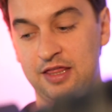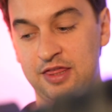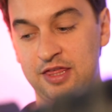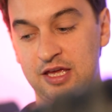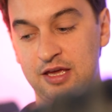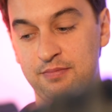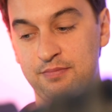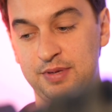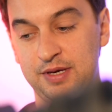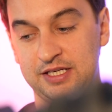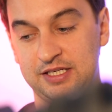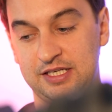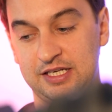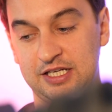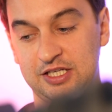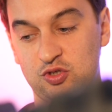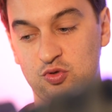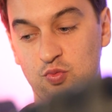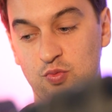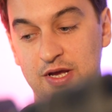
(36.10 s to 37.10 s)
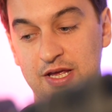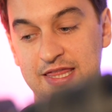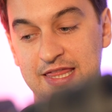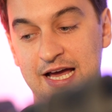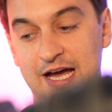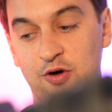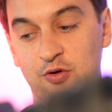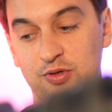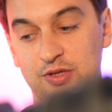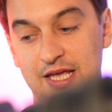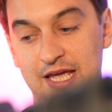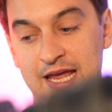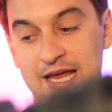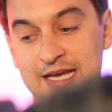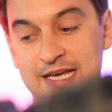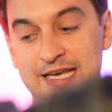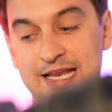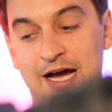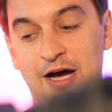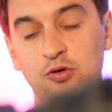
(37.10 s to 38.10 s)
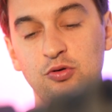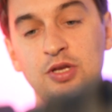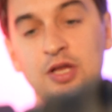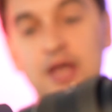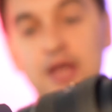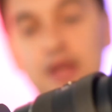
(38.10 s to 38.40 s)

the business without a doubt.